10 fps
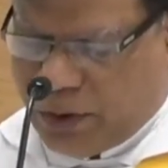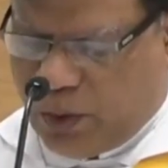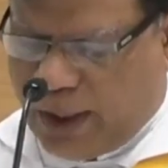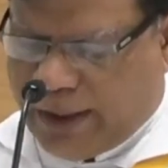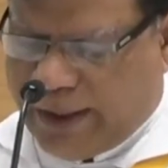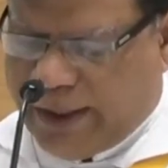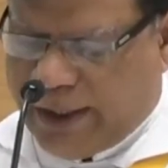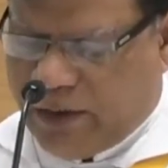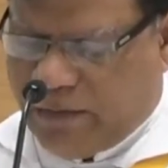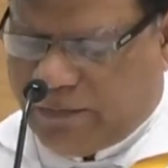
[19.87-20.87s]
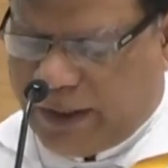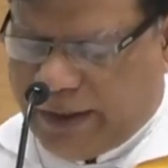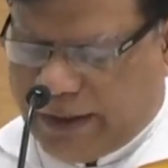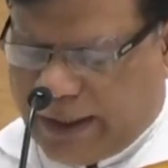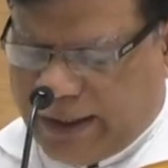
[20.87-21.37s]
To one he gave
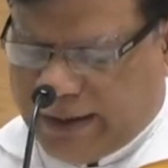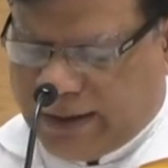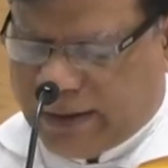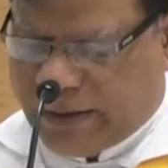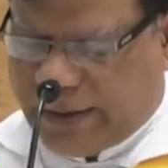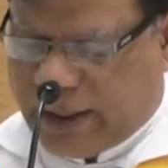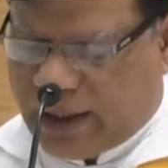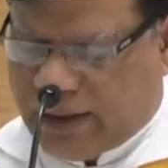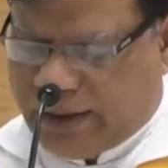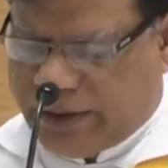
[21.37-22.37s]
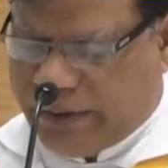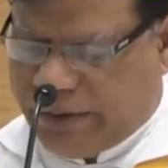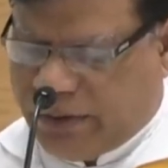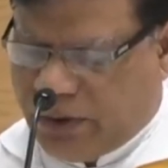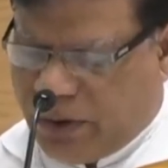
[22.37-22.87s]
5 talents, to another
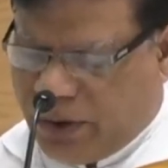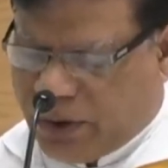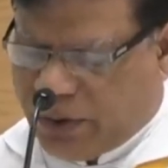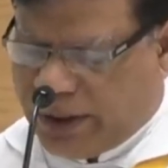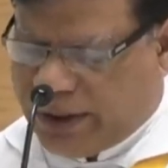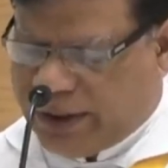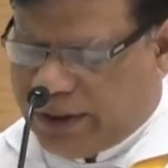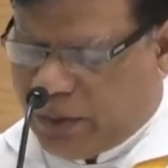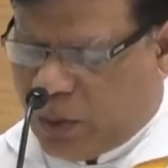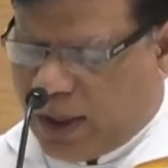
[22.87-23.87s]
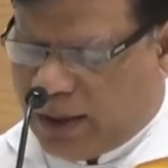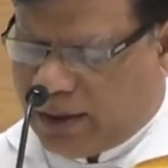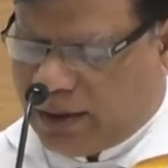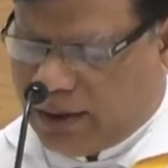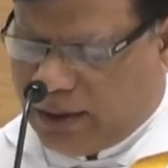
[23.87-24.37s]
2, to a third 1,